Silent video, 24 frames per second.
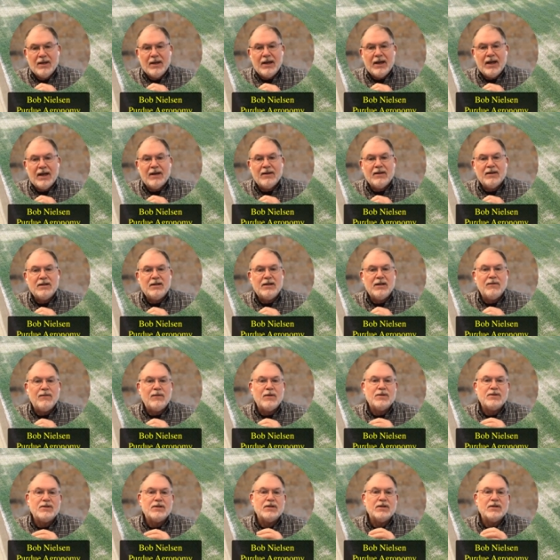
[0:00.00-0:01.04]
and the
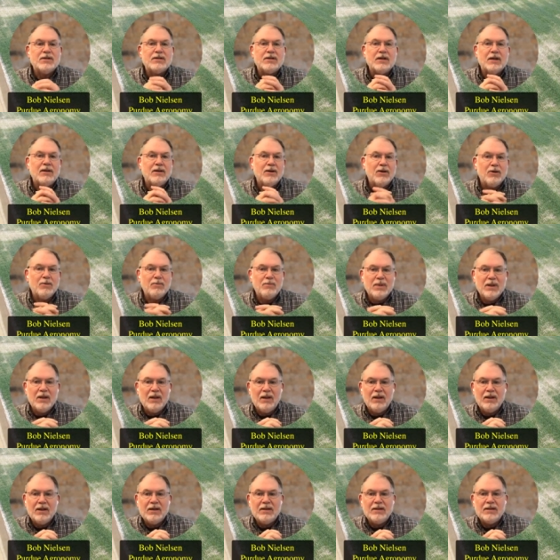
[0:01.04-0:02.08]
differences in their
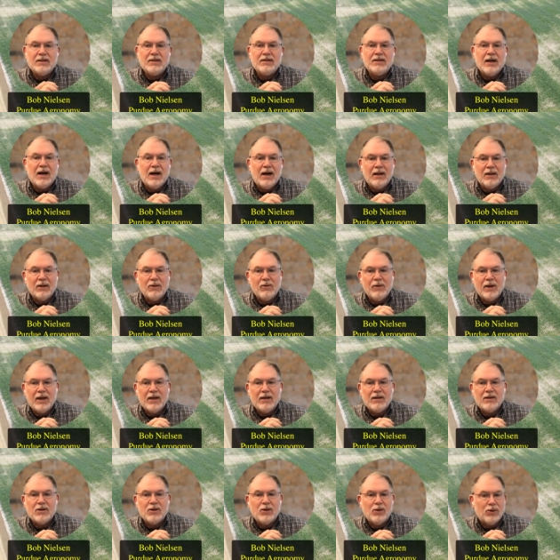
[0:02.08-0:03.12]
ability to
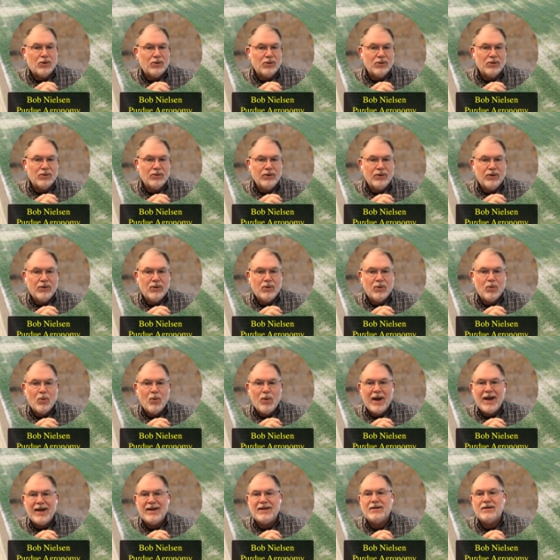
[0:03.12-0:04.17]
tolerate cold,
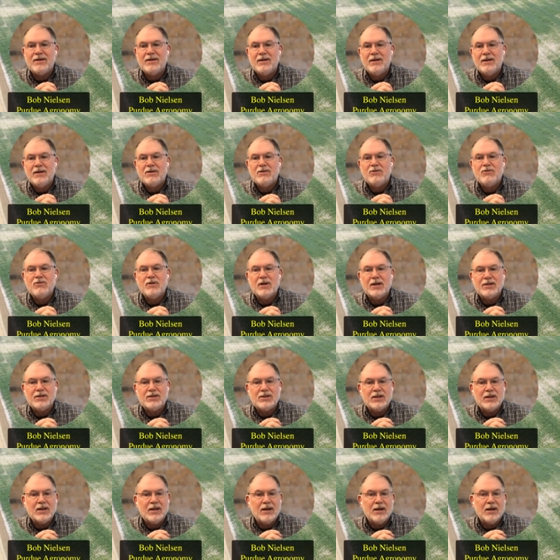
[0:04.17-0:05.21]
wet,
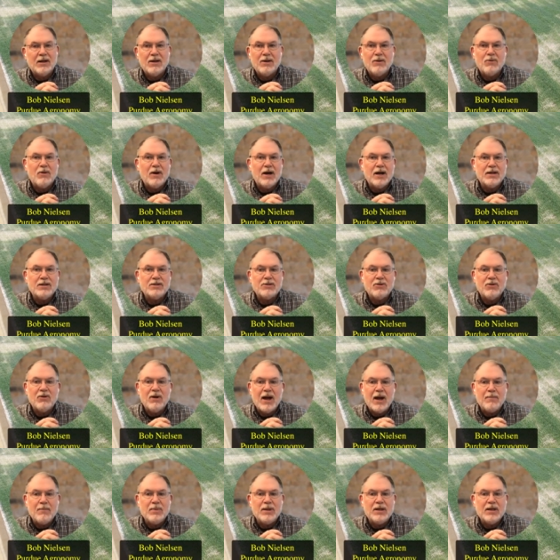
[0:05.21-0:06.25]
crusty, and otherwise
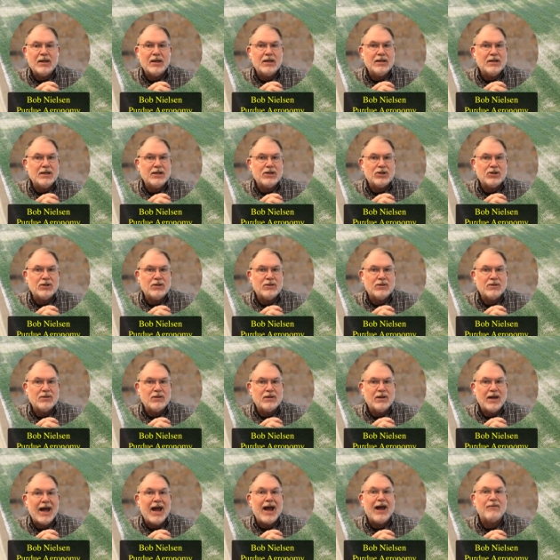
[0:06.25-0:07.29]
crappy conditions
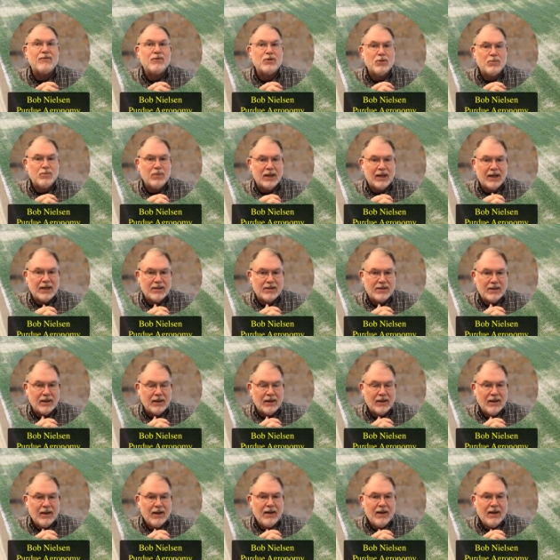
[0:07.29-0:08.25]
after planting.